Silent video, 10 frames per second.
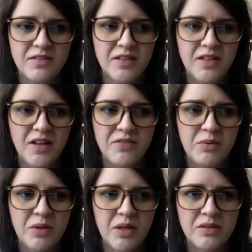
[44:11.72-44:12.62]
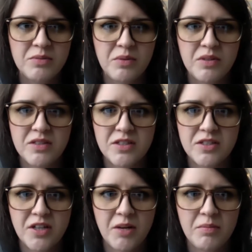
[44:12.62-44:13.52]
If anyone else wants to
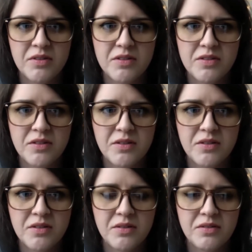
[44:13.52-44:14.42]
share, please do.